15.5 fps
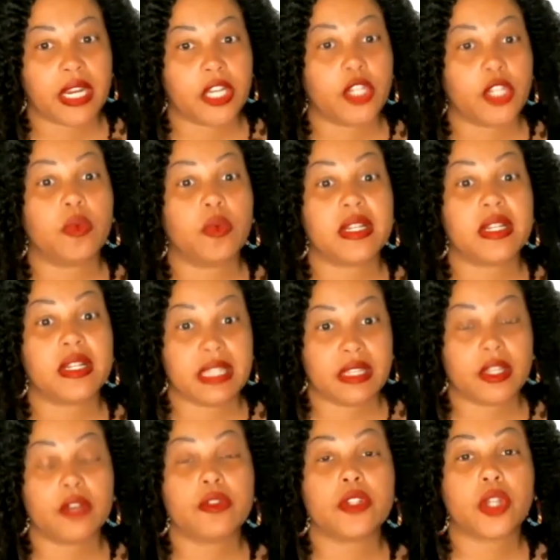you want to
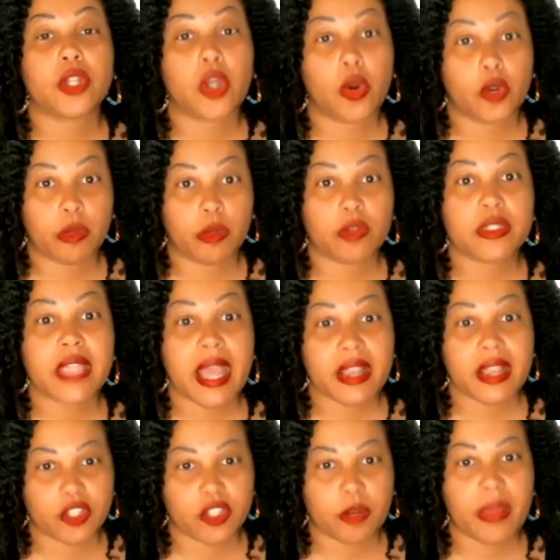see those decodable
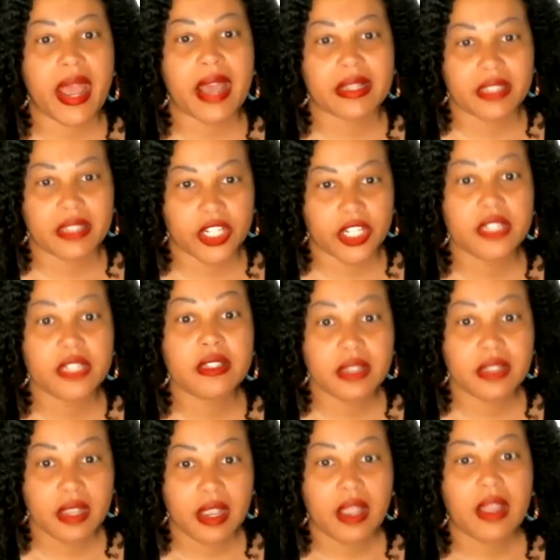texts or passages